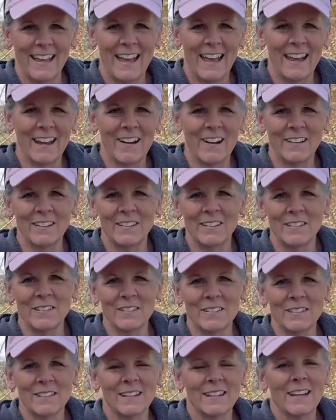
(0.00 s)
Hey
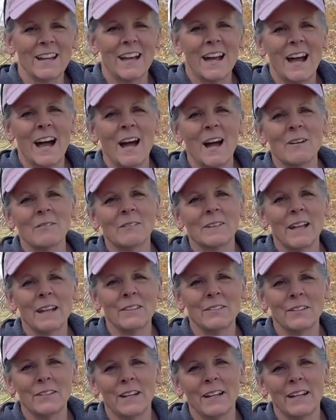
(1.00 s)
gardeners, I'm
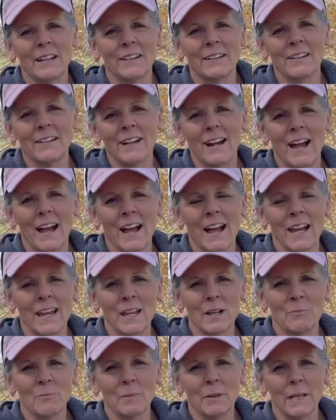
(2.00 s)
glad you're here. I
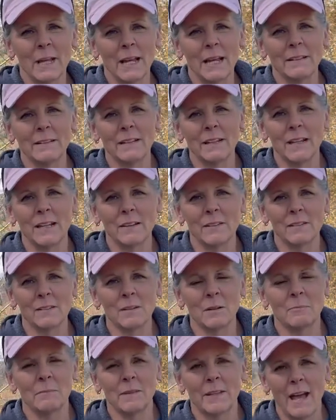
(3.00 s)
am planting
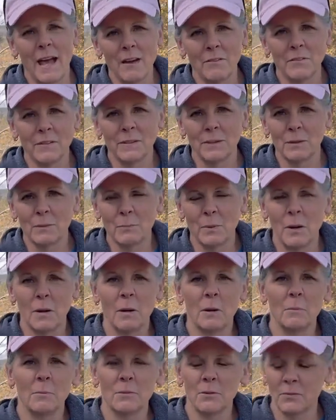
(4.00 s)
some daffodil
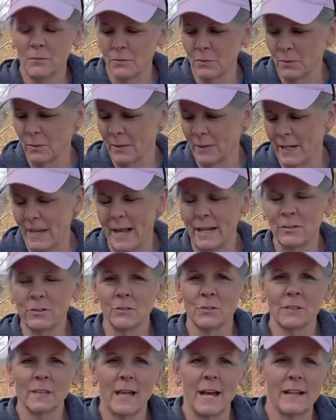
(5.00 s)
bulbs for
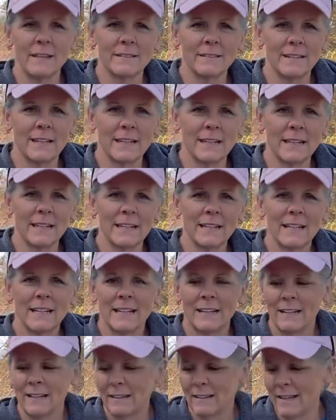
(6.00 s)
naturalizing,
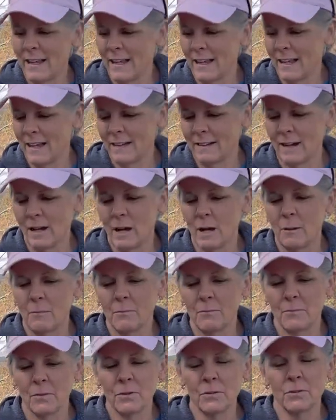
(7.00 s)
and
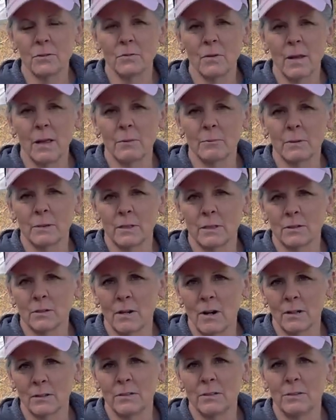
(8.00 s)
first of all I'm going to
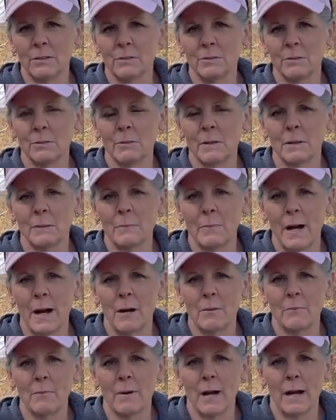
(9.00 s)
talk to you
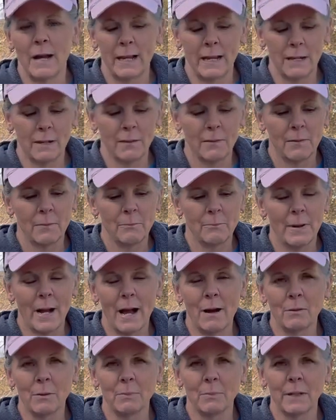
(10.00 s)
about my
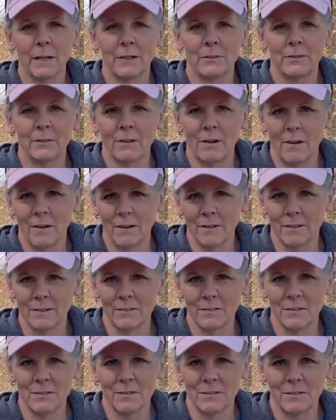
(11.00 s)
power planter
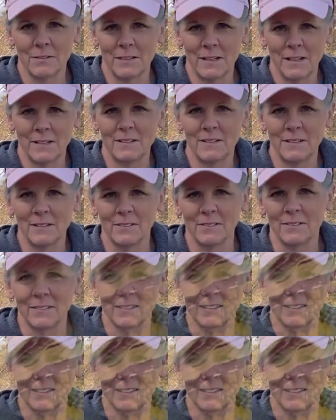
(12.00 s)
augers, so stay tuned.